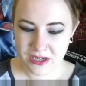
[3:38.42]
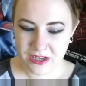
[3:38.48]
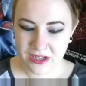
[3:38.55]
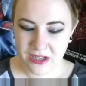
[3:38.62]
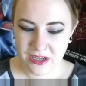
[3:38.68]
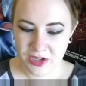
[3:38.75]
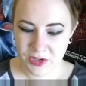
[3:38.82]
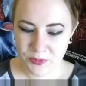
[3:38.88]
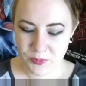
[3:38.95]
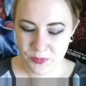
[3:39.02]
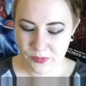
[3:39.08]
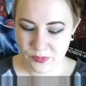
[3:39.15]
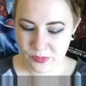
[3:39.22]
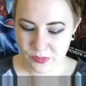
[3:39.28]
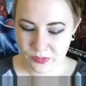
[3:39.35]
A
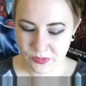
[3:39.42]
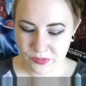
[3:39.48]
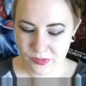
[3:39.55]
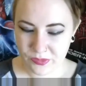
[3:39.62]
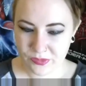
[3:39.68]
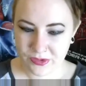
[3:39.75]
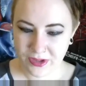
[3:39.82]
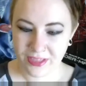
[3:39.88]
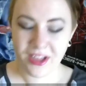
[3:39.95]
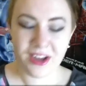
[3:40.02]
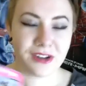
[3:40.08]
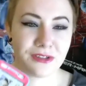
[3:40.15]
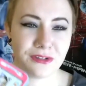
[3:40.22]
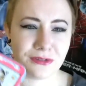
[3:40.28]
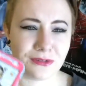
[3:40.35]
lot
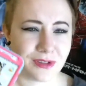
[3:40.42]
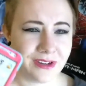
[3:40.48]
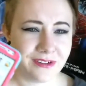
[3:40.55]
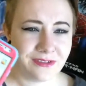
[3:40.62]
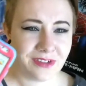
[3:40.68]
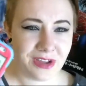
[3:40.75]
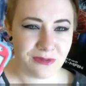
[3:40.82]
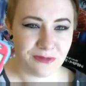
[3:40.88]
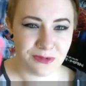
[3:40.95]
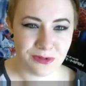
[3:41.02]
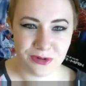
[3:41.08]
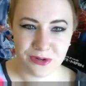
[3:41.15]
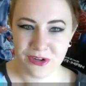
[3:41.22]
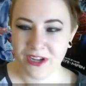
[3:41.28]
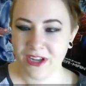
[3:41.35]
of those kind of games
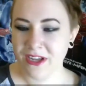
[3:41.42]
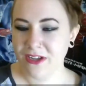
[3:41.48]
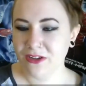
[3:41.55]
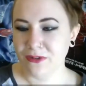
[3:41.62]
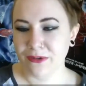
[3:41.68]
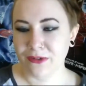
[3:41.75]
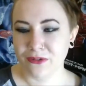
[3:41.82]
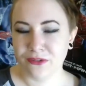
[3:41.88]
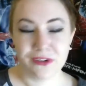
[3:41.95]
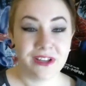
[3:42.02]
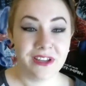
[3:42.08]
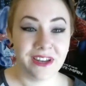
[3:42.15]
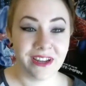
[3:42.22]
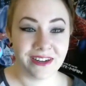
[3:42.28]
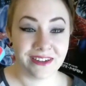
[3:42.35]
where you either
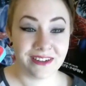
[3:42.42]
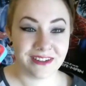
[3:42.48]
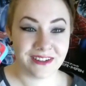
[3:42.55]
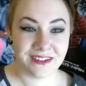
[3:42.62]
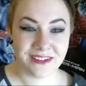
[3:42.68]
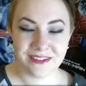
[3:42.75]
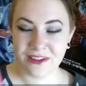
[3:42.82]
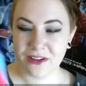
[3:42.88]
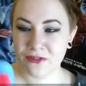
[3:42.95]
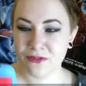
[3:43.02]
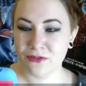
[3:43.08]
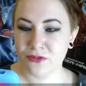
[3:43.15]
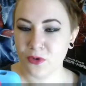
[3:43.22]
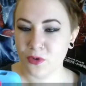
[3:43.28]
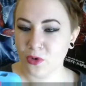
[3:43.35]
connect
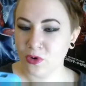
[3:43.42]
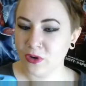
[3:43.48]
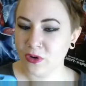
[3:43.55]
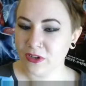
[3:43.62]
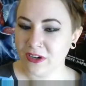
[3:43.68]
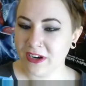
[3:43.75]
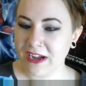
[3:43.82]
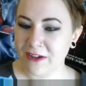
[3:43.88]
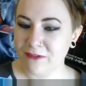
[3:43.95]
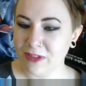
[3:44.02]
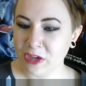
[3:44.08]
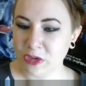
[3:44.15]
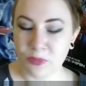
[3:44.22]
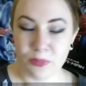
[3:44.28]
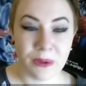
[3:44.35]
stuff, or I have
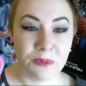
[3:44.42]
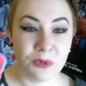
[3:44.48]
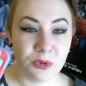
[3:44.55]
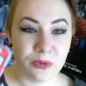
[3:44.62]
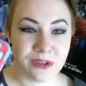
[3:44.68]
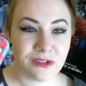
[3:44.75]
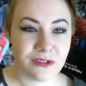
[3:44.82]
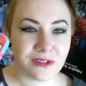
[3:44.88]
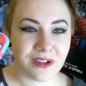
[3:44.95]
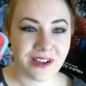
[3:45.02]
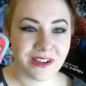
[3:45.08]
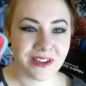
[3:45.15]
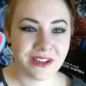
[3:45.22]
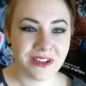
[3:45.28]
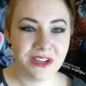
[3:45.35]
like Bubble Witch
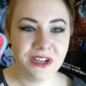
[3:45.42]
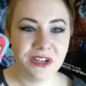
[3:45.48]
Saga,